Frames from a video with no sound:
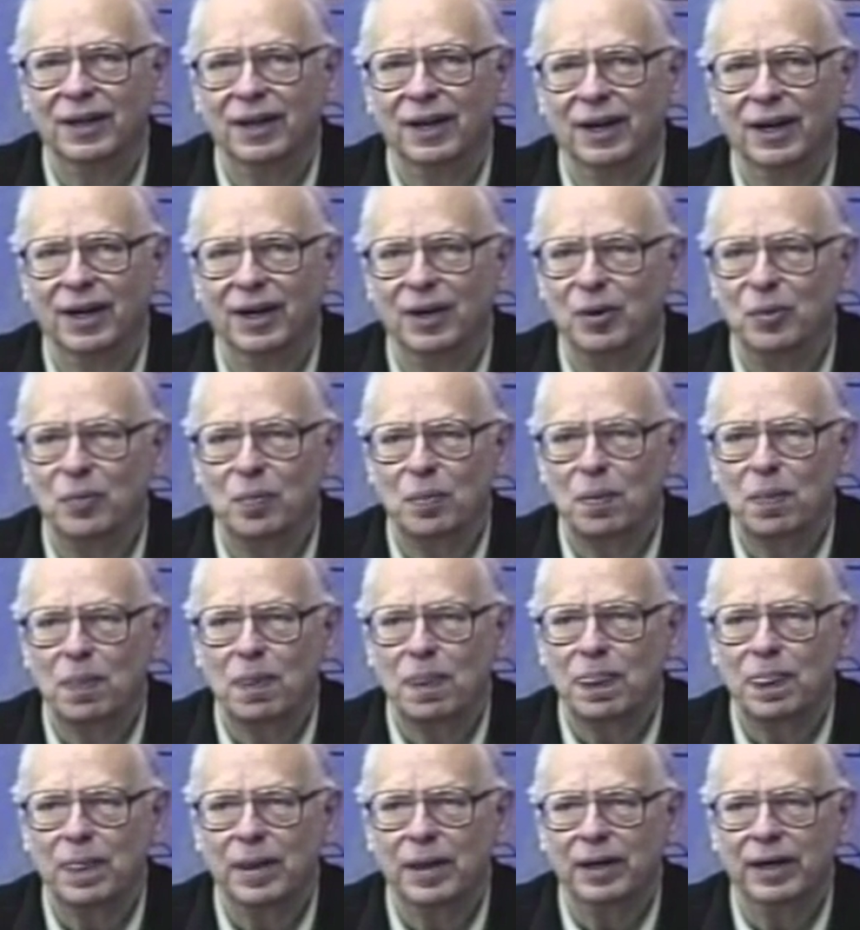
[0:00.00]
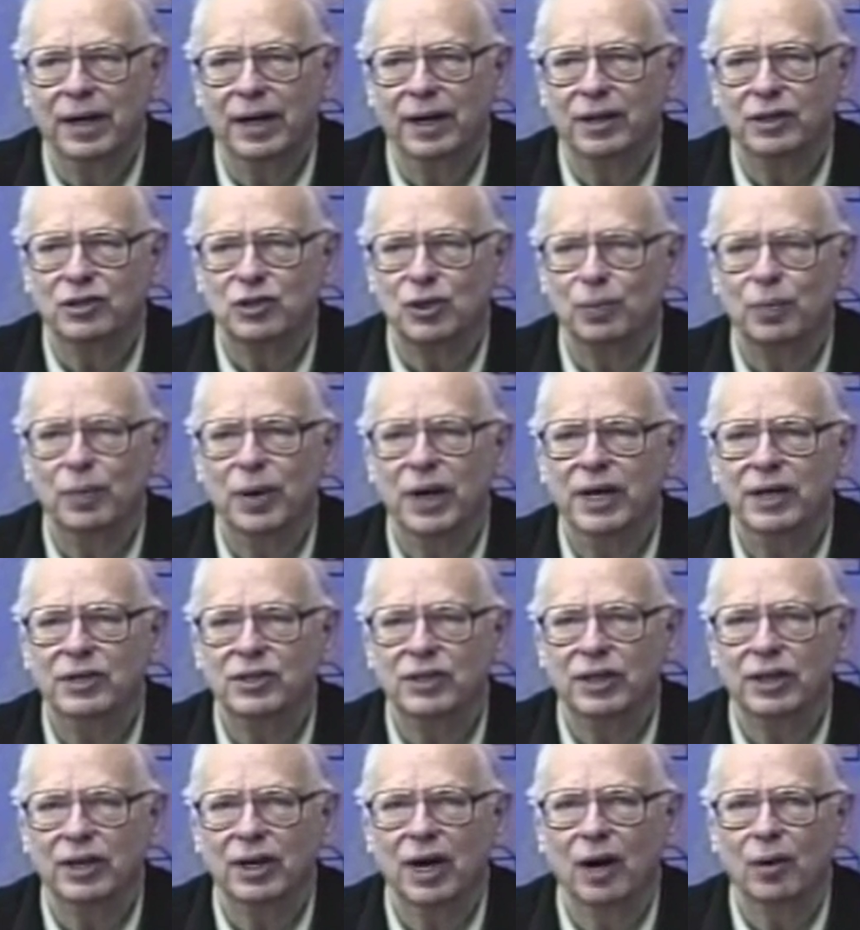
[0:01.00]
Uh, and it's
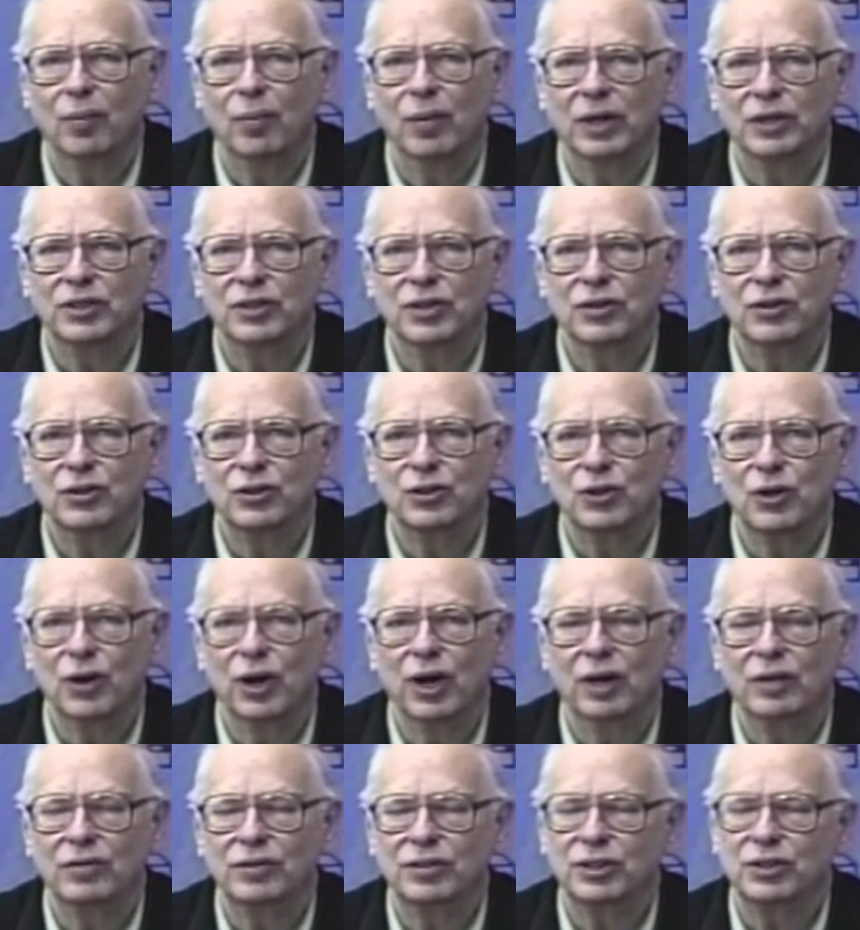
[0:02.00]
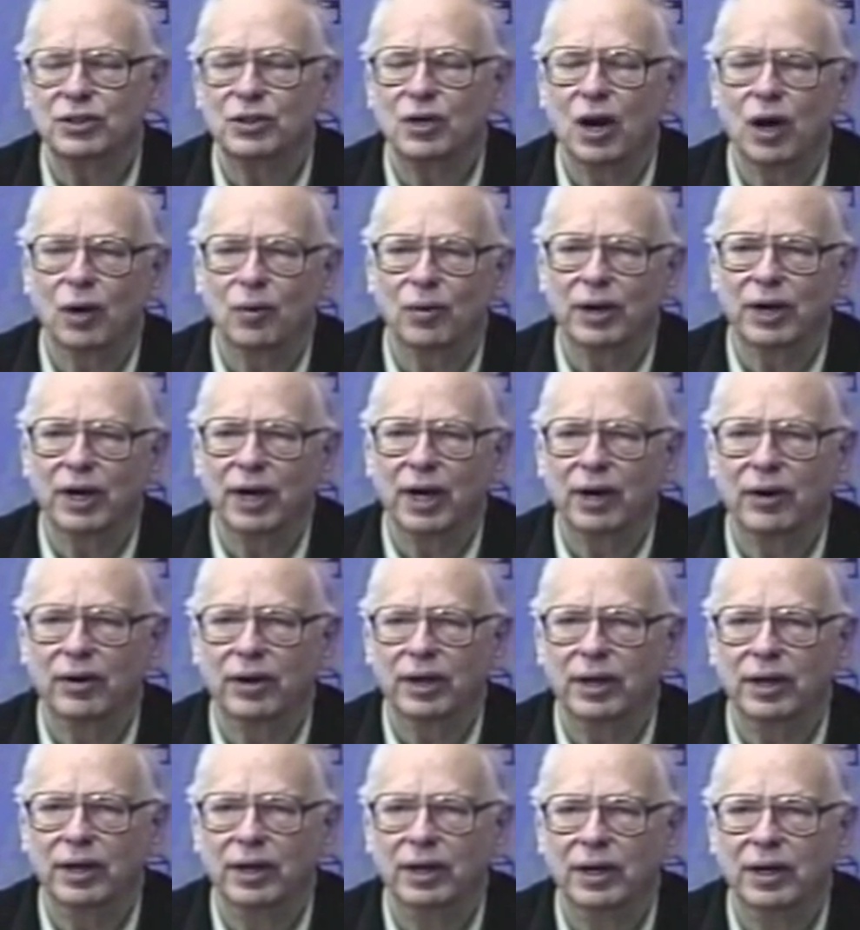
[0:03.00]
amazing how much of the soil of Chautauqua
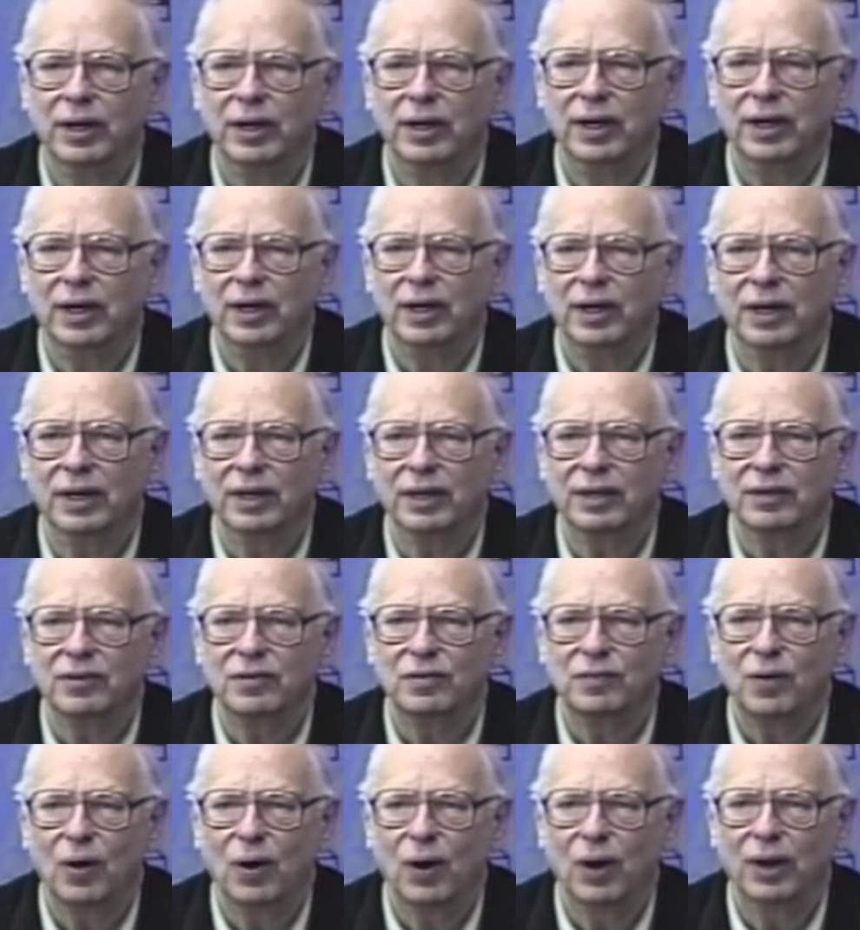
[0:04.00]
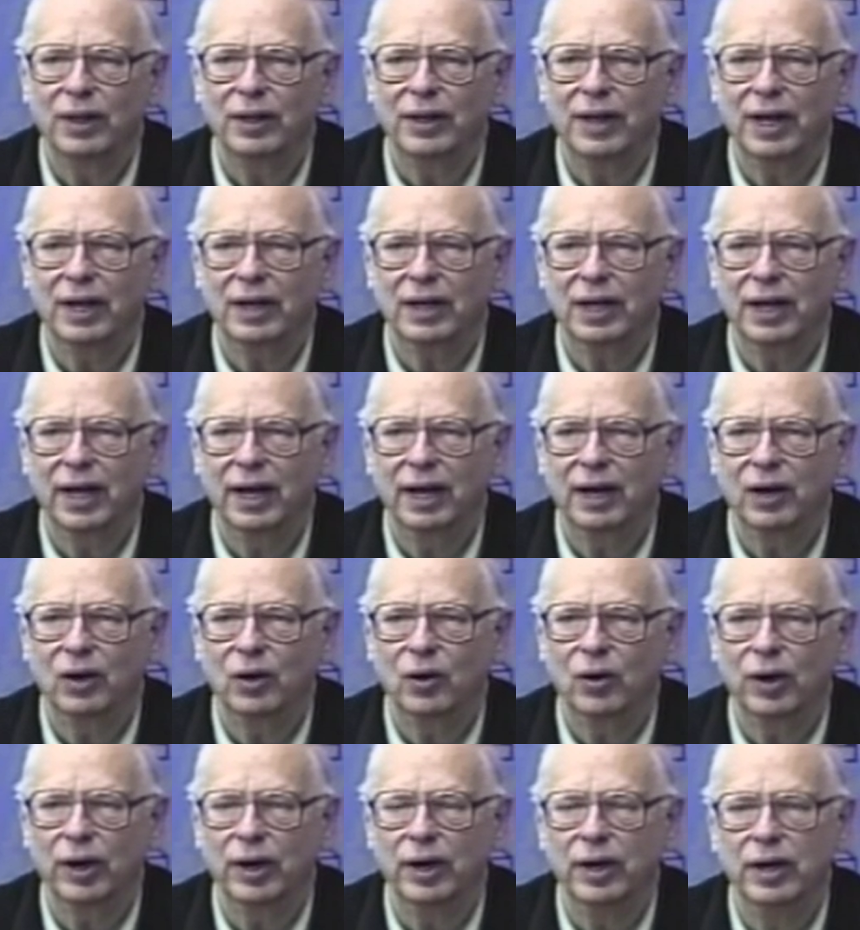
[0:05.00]
County uh, can fall in that
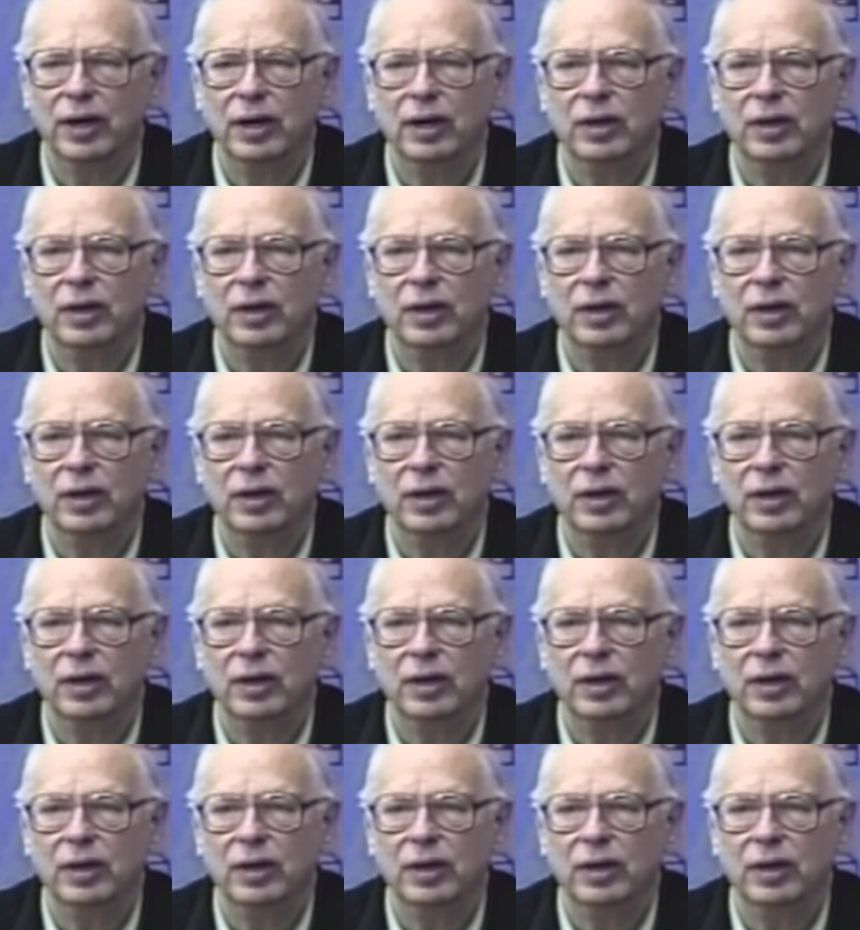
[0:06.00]
category.